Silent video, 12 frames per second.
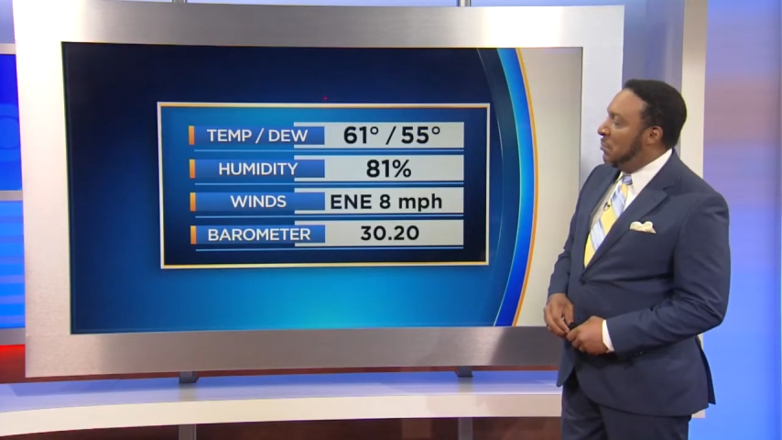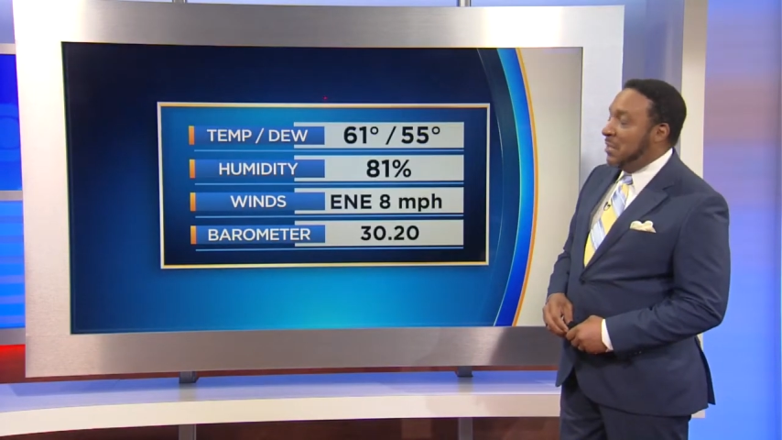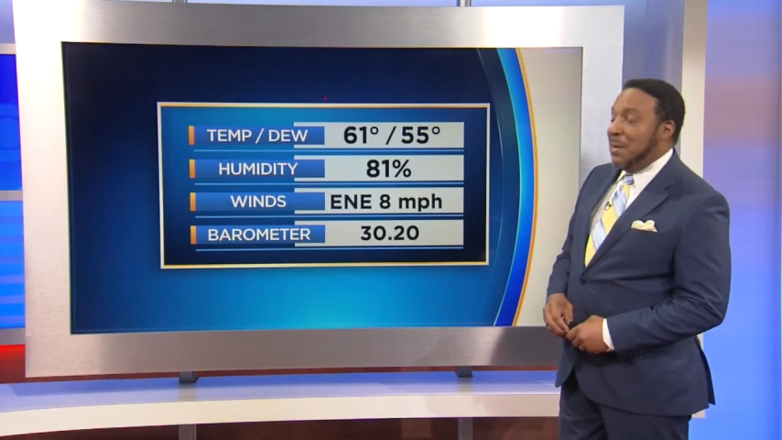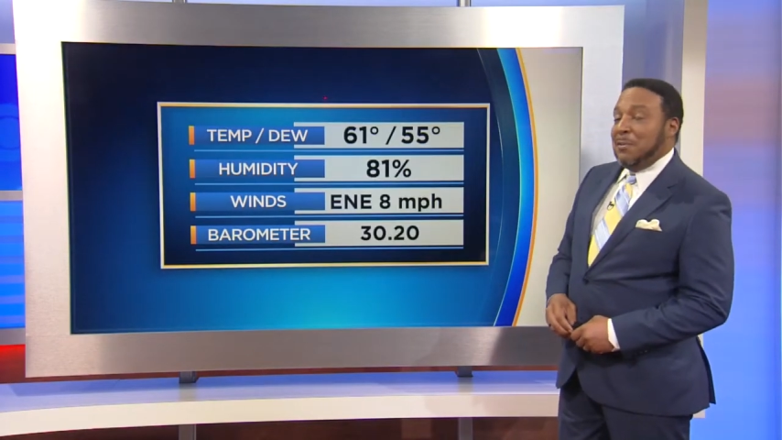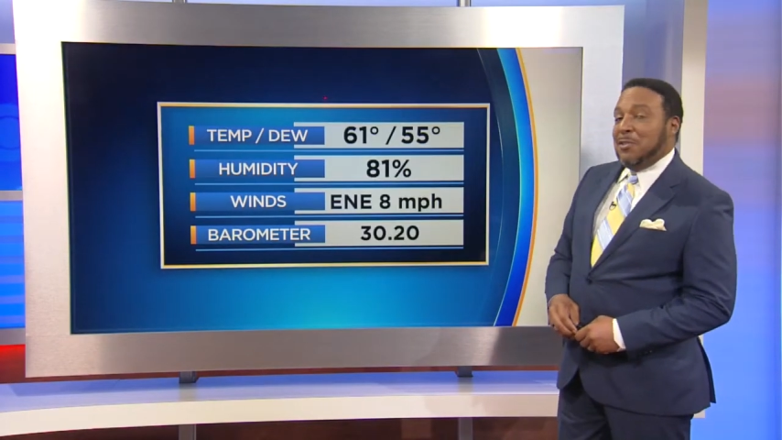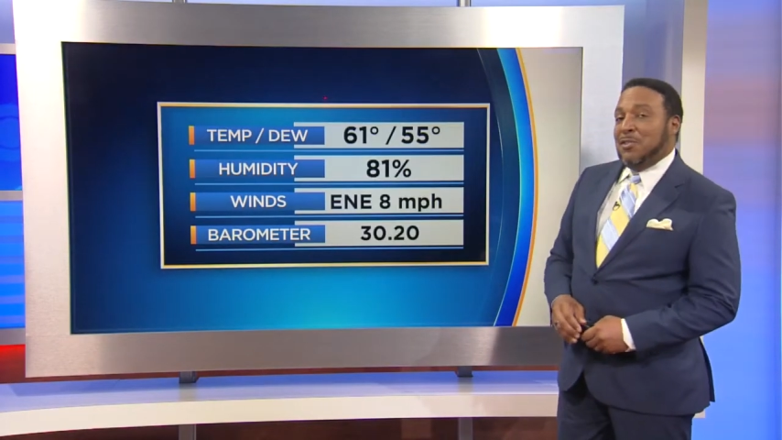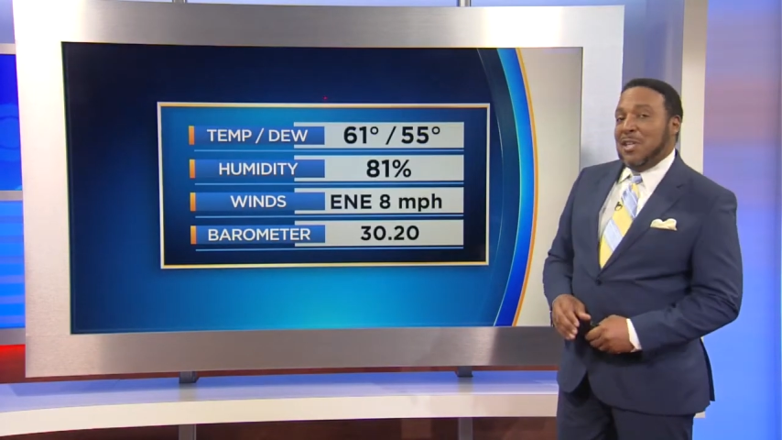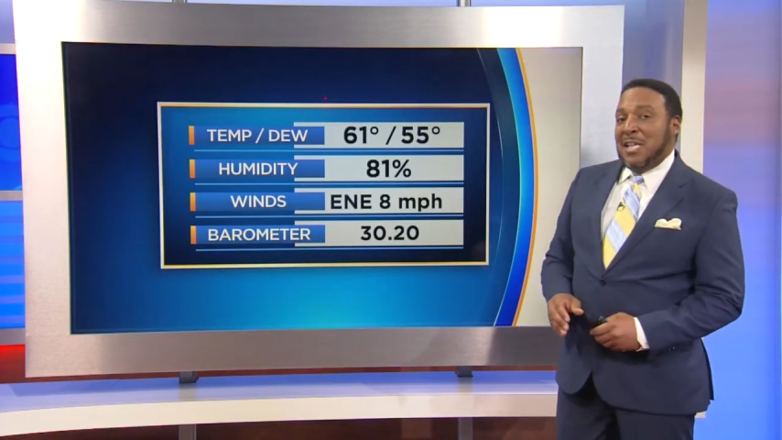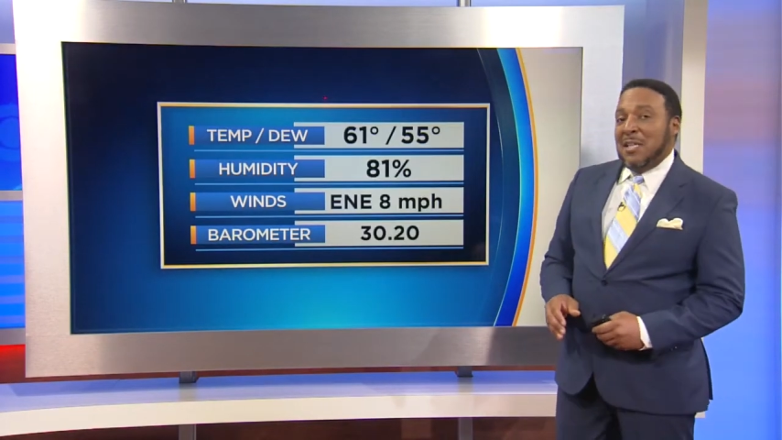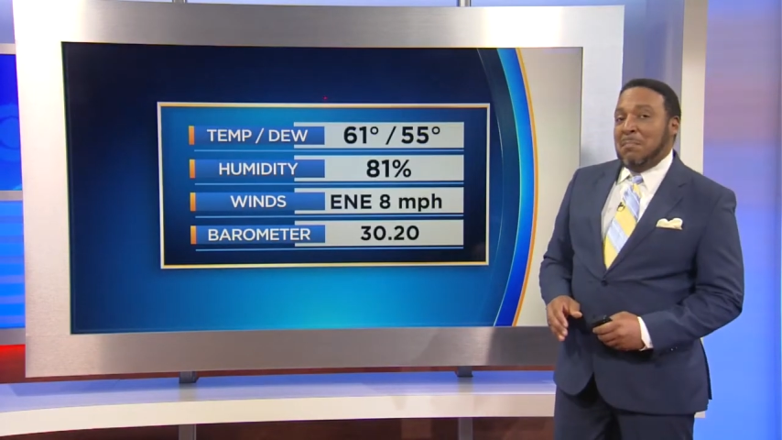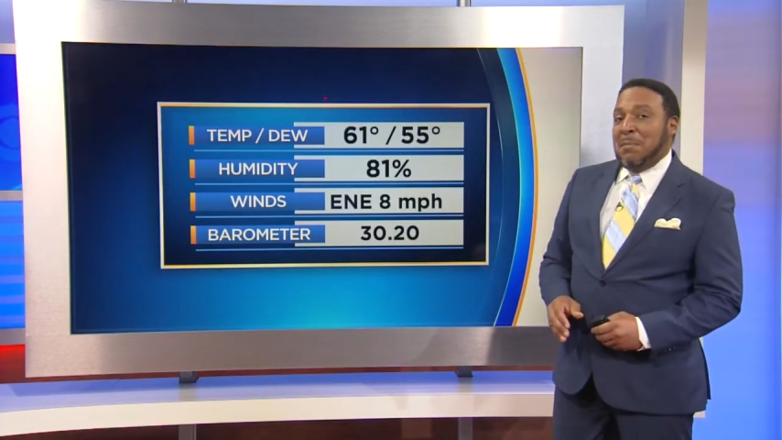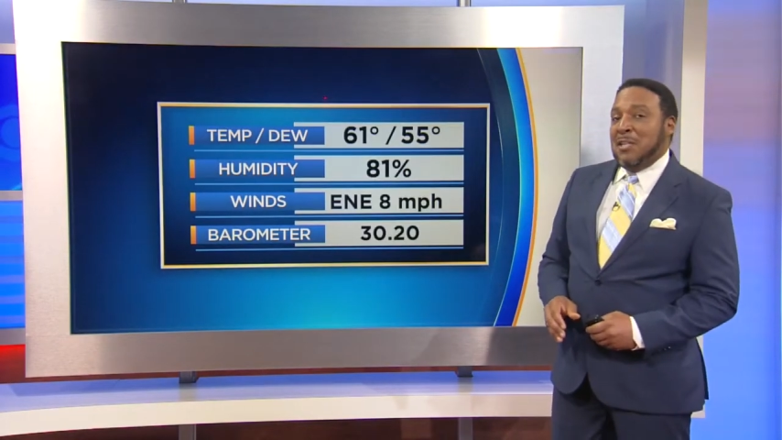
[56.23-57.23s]
with temperatures
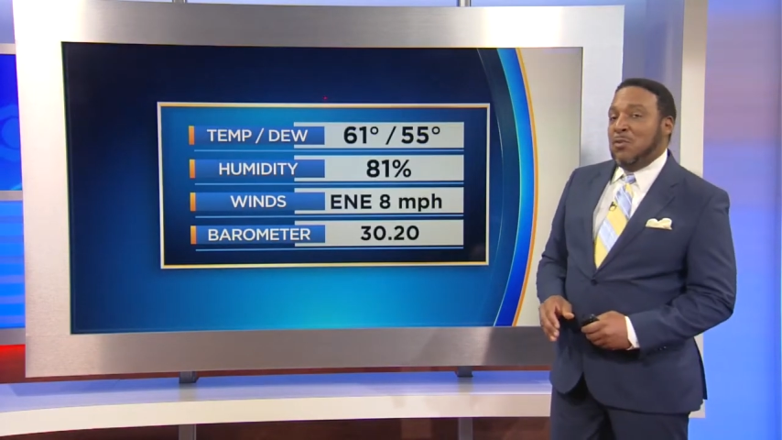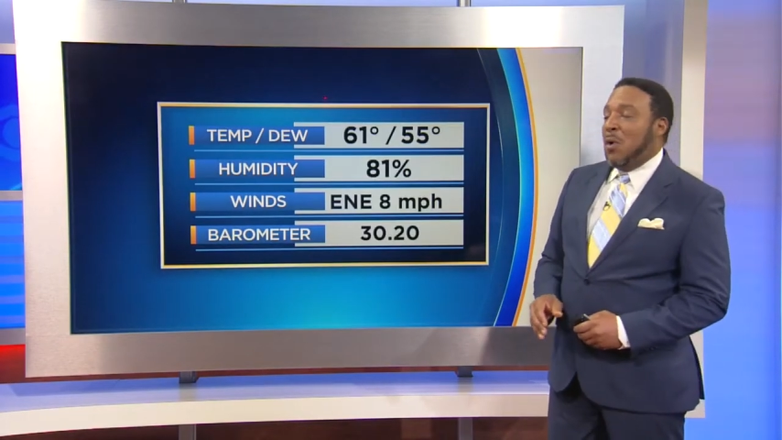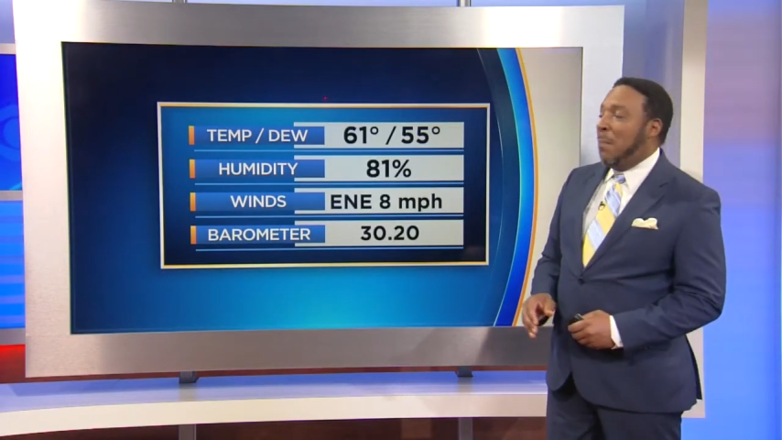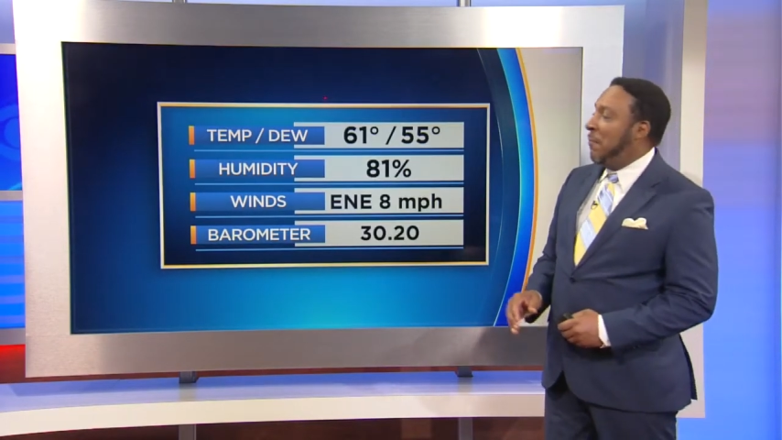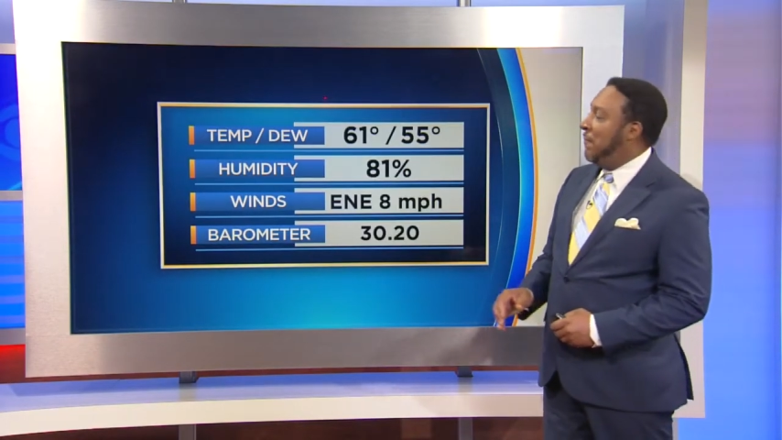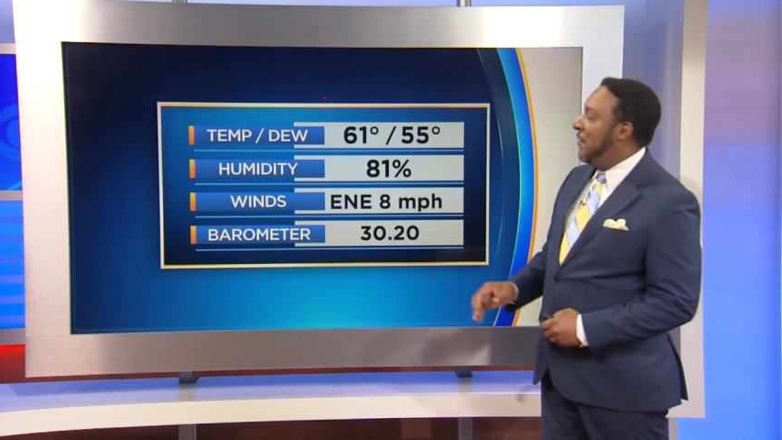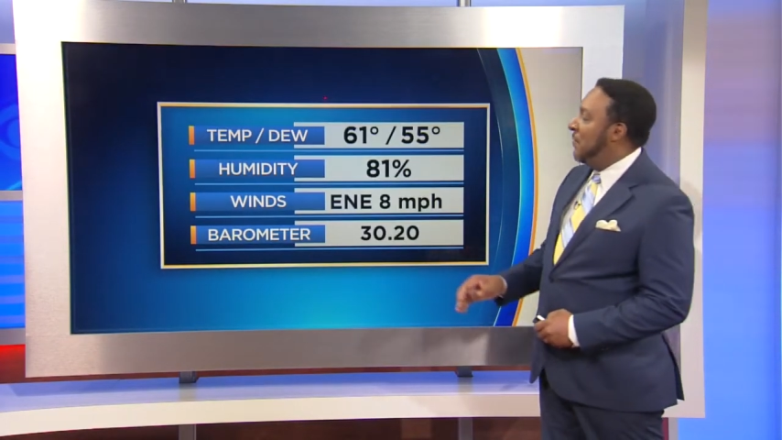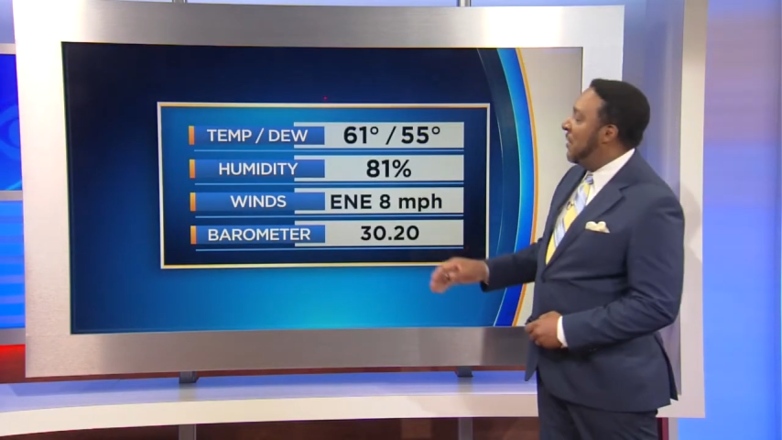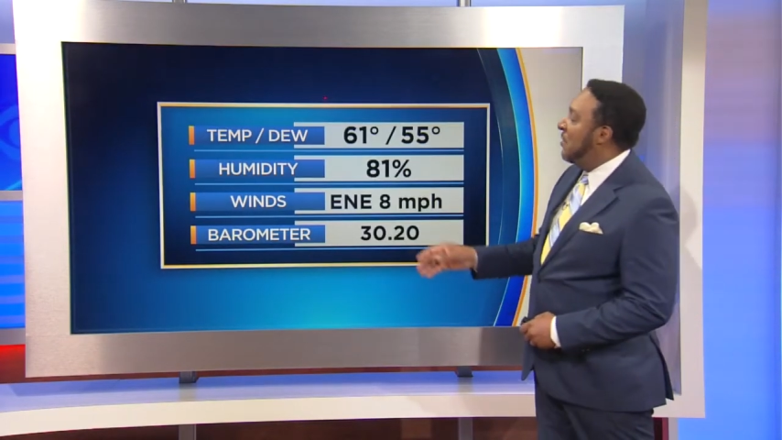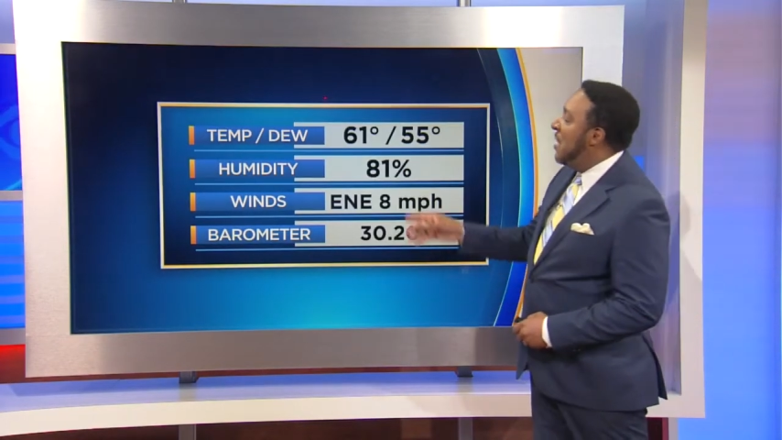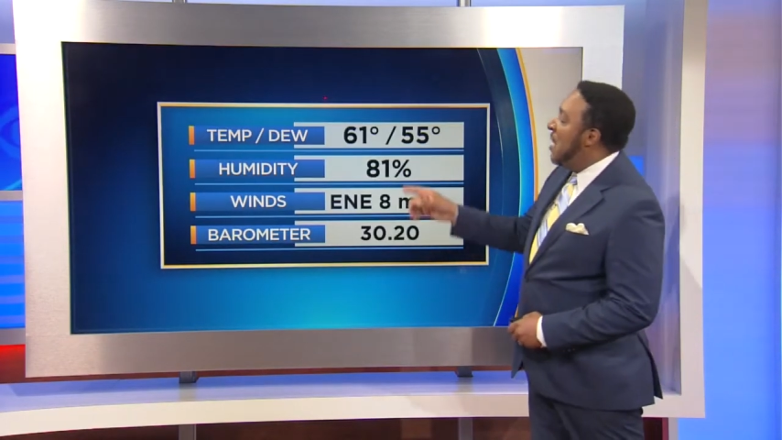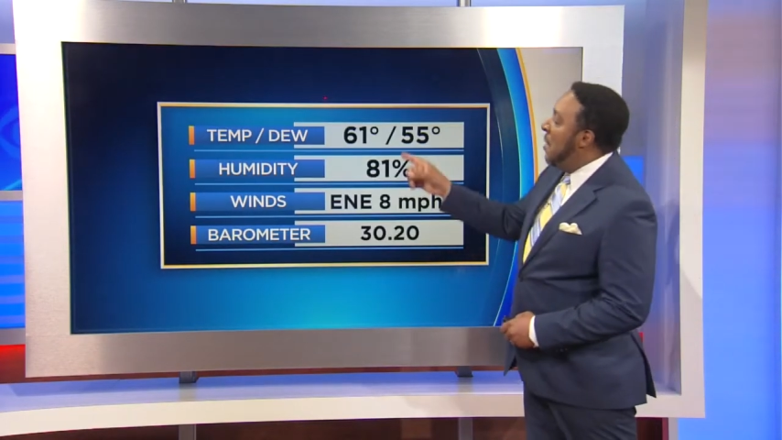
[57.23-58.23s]
in the mid to upper
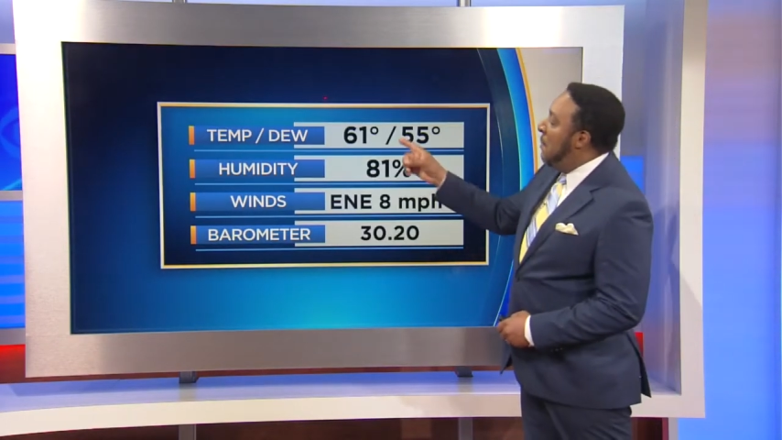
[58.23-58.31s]
50s.